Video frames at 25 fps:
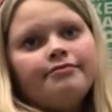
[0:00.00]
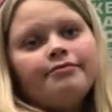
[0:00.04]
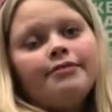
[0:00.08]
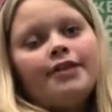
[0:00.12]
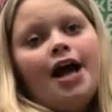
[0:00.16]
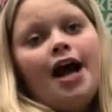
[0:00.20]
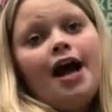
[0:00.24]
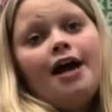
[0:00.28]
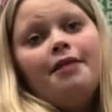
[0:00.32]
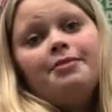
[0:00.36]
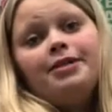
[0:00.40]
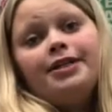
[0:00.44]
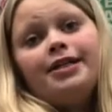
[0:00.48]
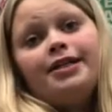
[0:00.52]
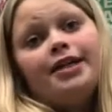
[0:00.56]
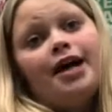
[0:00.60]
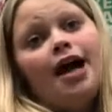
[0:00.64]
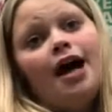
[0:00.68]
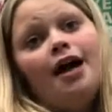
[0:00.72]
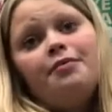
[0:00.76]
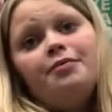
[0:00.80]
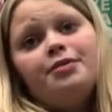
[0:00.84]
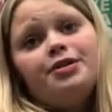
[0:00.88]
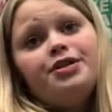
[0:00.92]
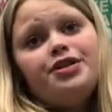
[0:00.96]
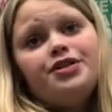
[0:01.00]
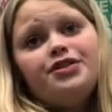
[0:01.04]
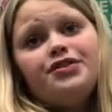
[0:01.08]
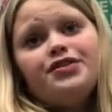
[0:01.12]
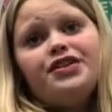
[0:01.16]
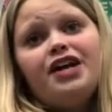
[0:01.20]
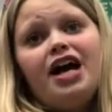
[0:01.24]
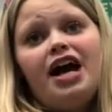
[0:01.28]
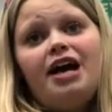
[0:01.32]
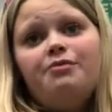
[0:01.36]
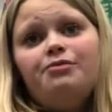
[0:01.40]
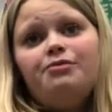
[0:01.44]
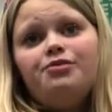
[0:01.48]
I mean, I would just
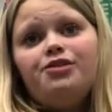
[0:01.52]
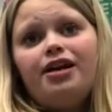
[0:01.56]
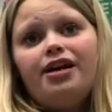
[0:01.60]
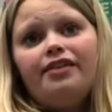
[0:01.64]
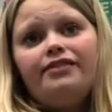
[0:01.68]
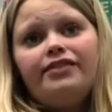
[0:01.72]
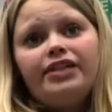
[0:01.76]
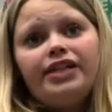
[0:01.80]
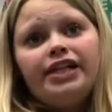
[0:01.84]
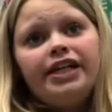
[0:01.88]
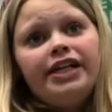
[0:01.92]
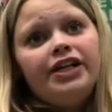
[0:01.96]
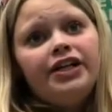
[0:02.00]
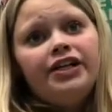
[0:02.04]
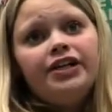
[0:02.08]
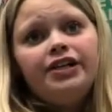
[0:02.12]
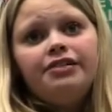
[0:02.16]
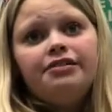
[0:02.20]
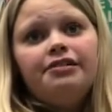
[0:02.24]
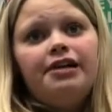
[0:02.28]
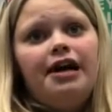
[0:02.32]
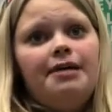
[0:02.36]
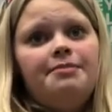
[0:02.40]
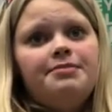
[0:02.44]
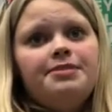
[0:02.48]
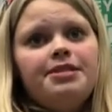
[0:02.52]
time travel here and grab